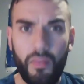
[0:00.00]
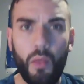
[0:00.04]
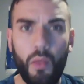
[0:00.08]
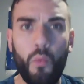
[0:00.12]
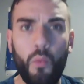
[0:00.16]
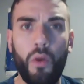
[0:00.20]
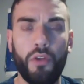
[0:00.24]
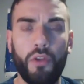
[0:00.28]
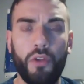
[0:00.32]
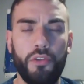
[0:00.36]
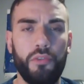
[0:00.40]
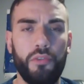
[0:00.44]

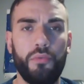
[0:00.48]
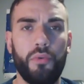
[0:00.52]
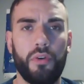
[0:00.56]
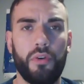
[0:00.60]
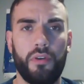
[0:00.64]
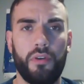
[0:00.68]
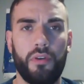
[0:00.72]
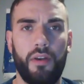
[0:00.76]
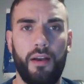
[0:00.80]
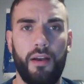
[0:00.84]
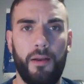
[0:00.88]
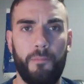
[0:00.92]
while you
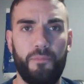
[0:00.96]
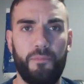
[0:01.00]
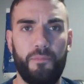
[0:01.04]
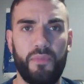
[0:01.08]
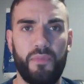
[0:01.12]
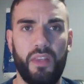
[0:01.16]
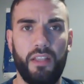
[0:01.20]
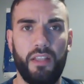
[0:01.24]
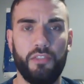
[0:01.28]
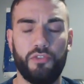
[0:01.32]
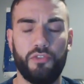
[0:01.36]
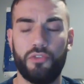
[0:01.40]
were
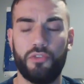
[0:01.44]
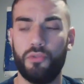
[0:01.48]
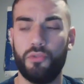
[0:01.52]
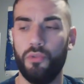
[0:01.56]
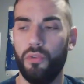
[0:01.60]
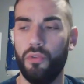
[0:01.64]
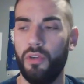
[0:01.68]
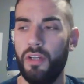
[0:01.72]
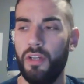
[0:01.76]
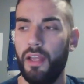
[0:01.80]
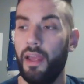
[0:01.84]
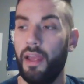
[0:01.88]
in
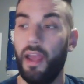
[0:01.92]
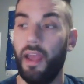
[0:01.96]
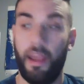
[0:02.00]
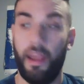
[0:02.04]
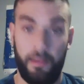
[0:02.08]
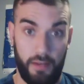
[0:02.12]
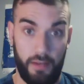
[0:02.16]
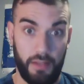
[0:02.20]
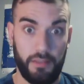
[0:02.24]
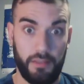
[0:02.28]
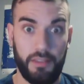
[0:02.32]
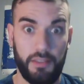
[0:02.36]
school
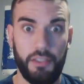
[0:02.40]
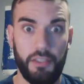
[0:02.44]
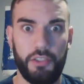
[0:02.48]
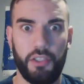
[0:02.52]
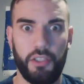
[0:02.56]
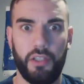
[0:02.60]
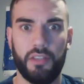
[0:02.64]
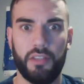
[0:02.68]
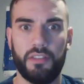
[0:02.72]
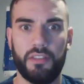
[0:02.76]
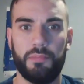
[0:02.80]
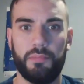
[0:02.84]
and
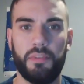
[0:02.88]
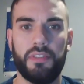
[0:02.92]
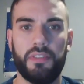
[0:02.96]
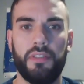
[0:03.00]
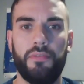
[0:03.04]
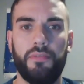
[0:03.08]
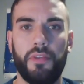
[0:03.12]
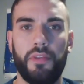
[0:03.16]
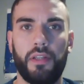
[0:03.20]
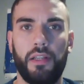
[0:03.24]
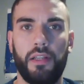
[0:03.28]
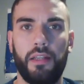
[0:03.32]
teaching us
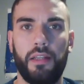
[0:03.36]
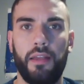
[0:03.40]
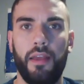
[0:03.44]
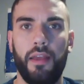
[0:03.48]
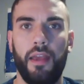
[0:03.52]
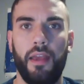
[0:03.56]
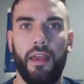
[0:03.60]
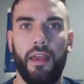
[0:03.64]
specifically.